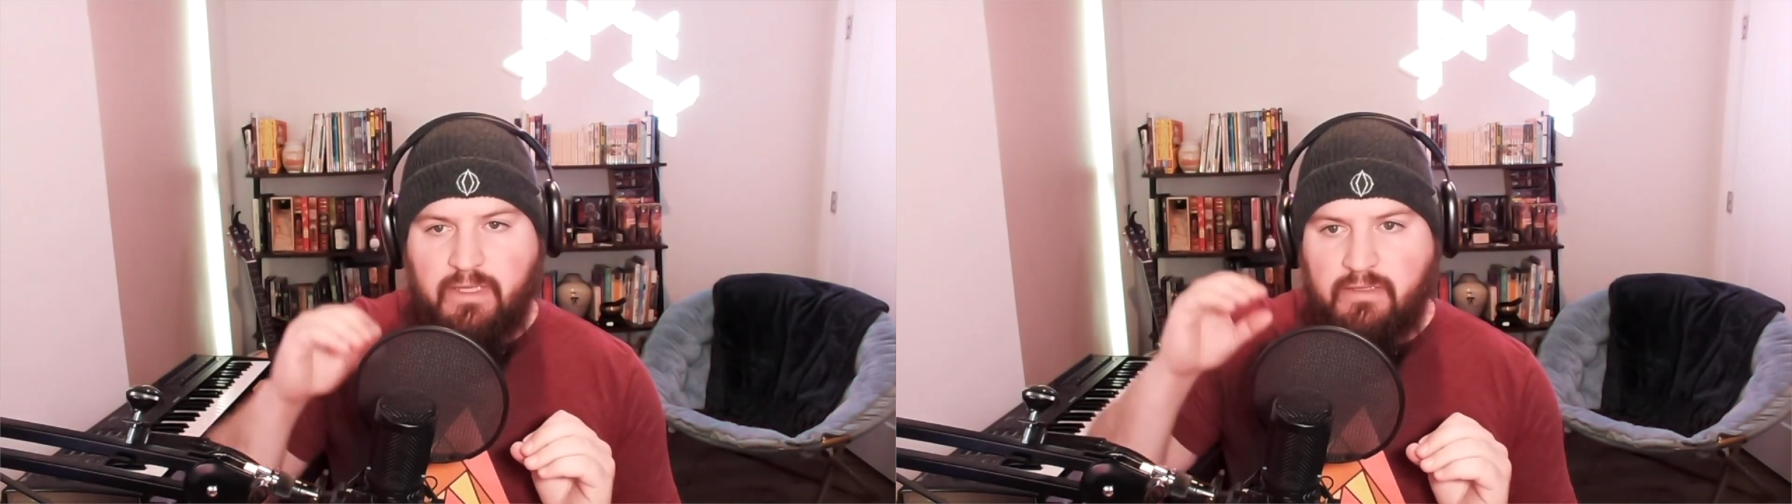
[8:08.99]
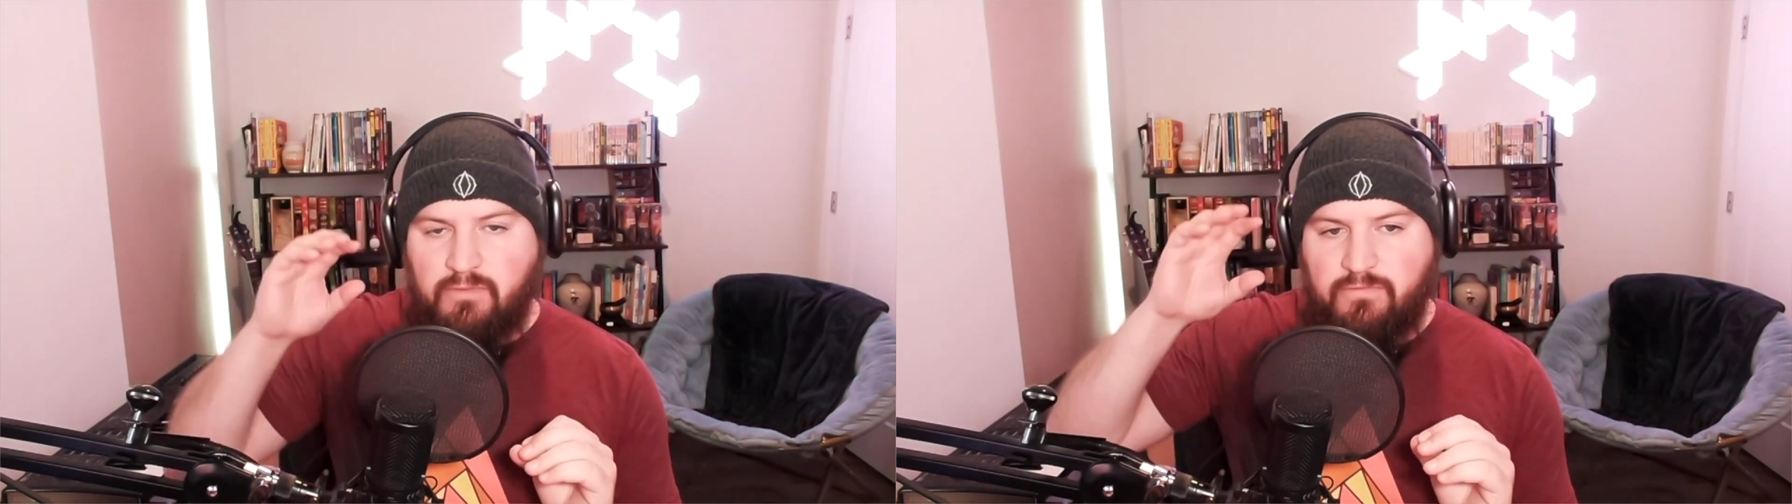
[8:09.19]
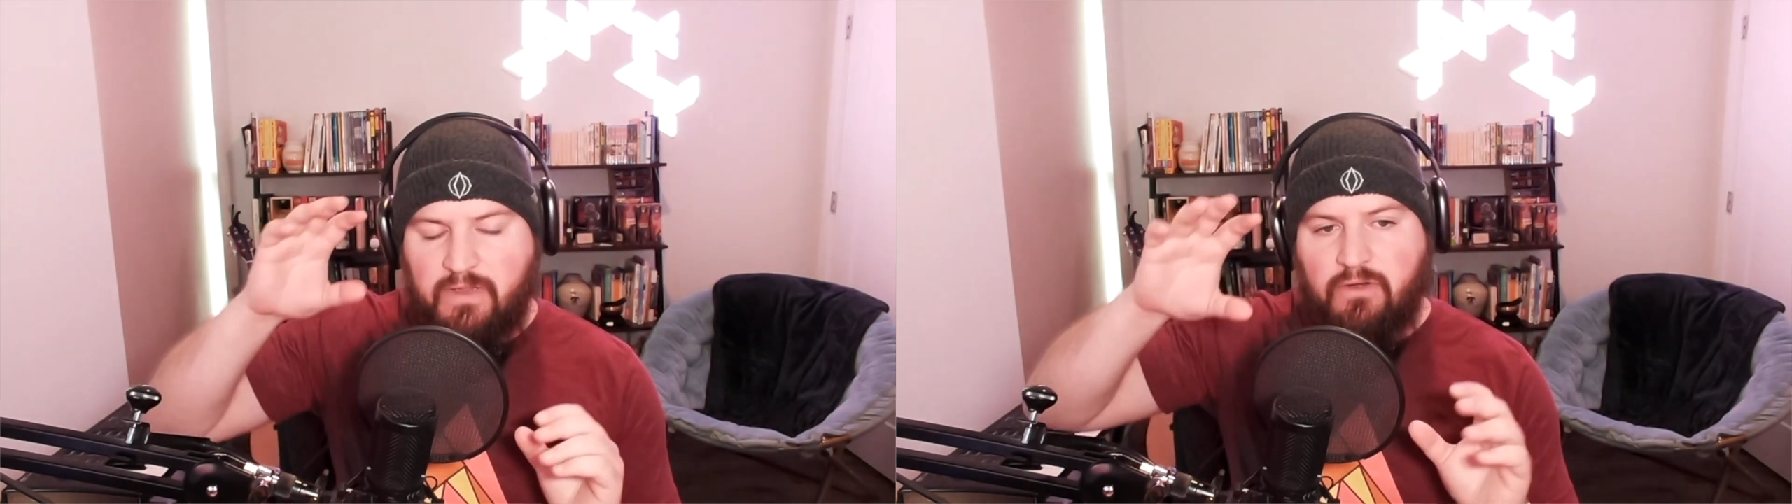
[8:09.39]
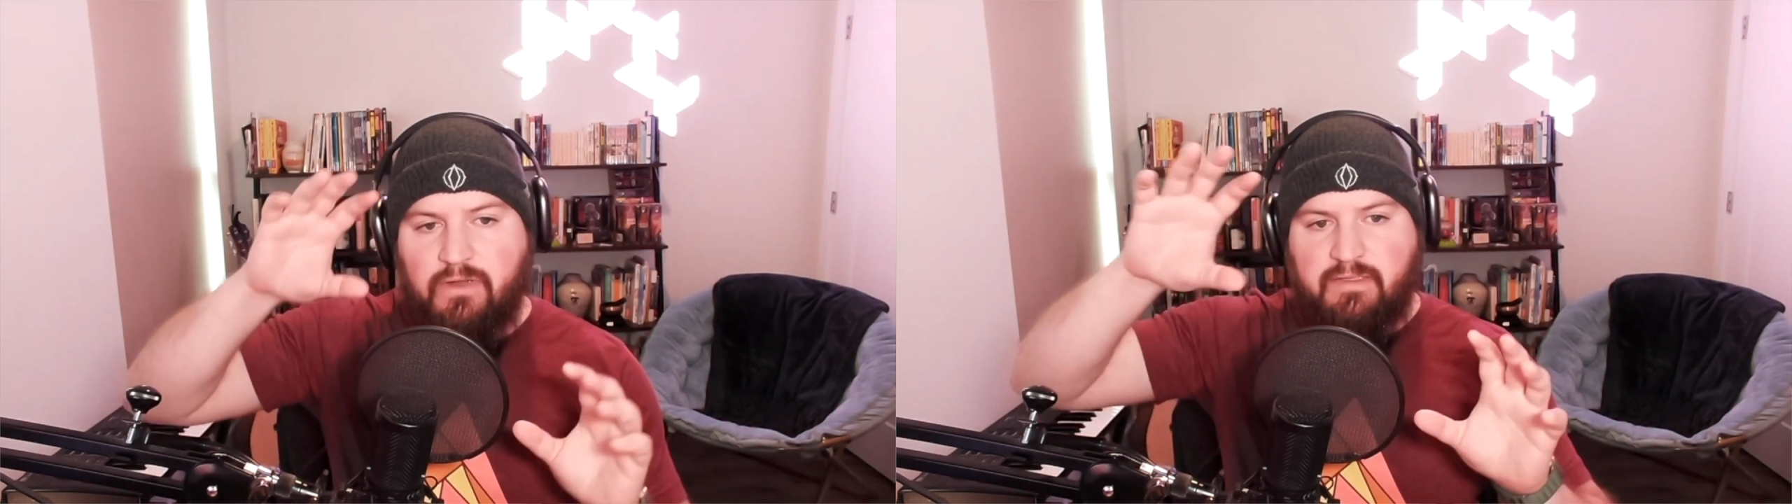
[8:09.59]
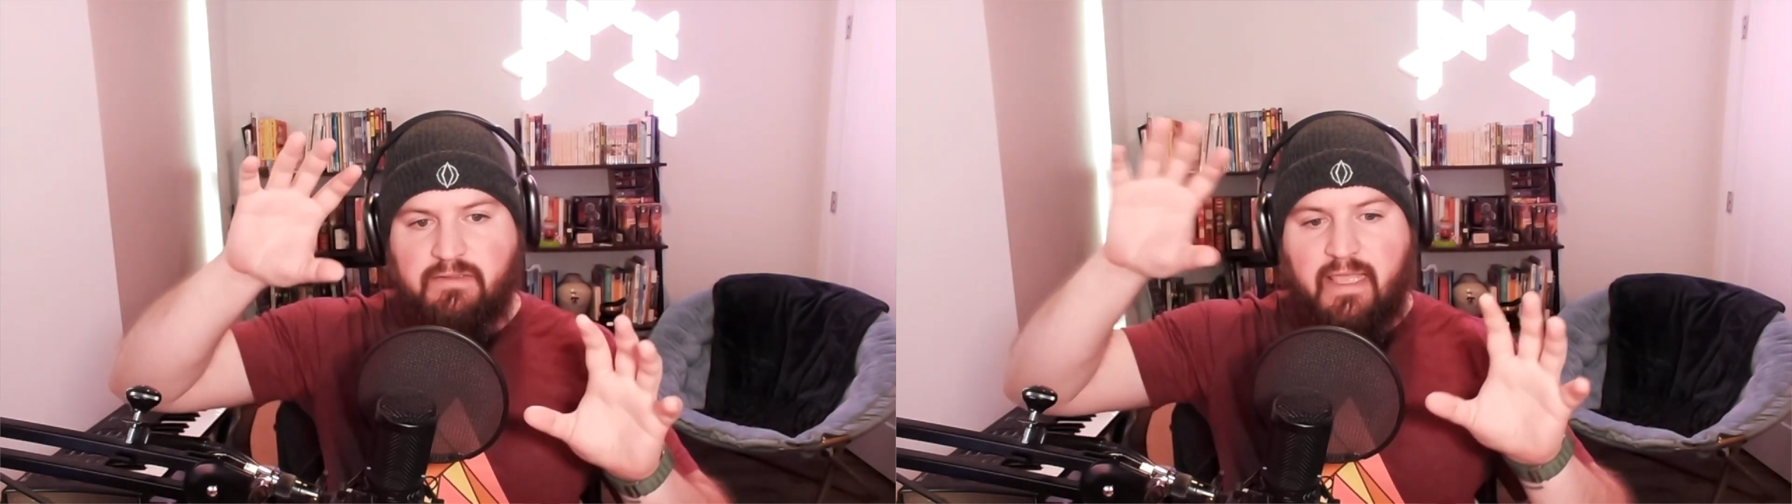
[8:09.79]
into
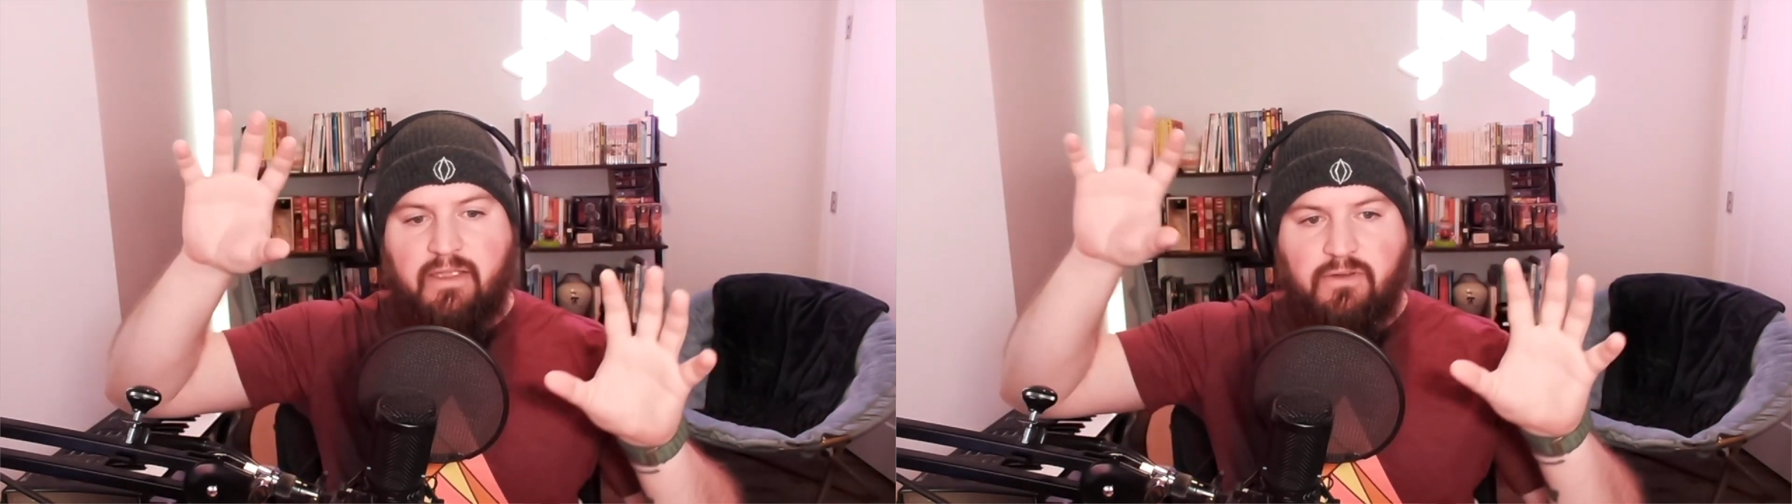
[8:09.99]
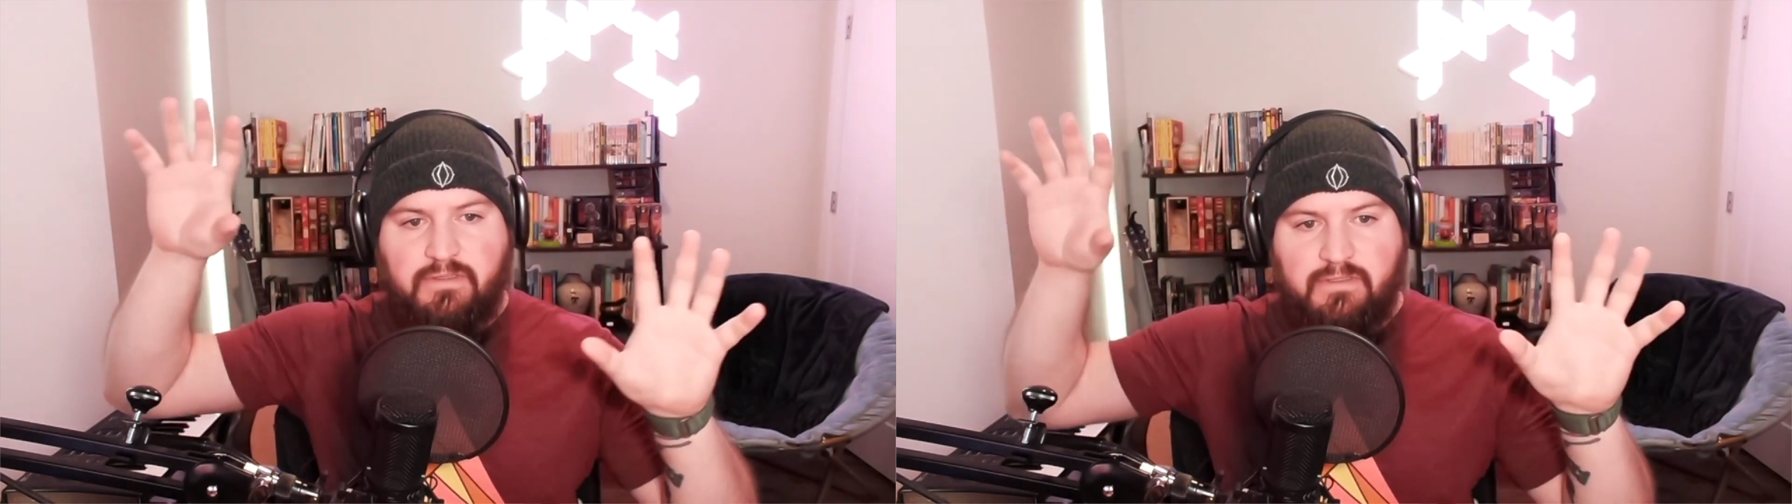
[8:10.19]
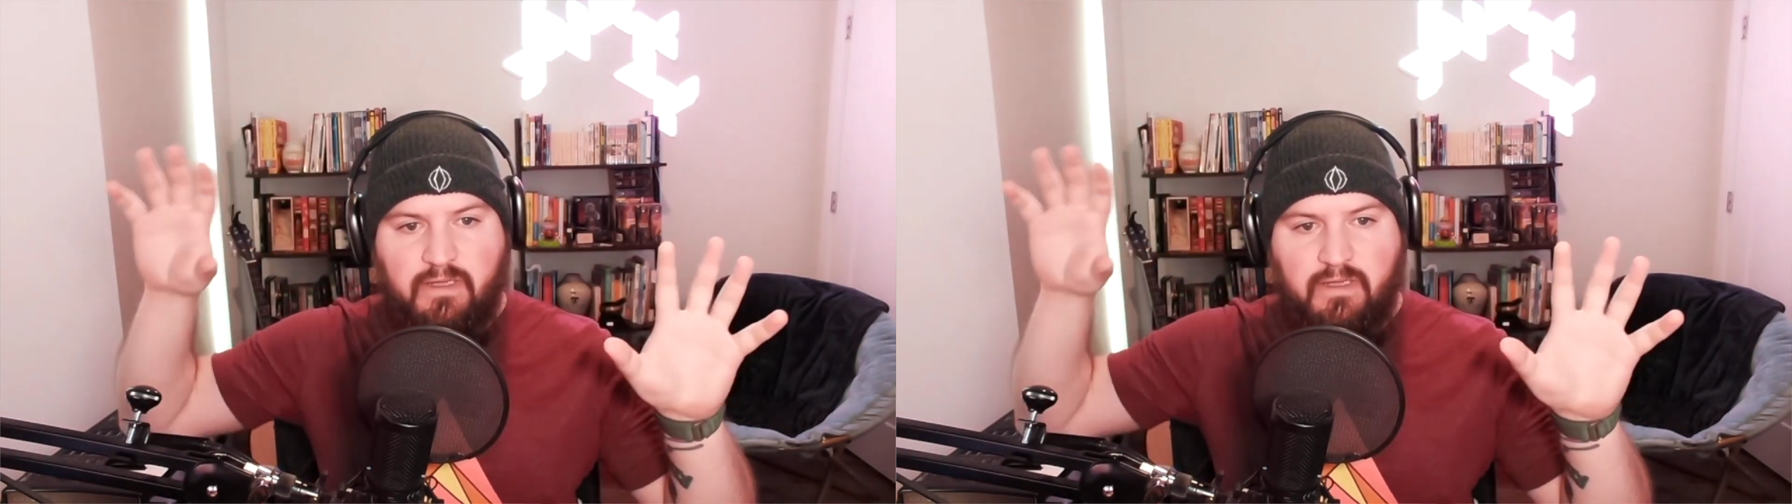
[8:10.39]
various layers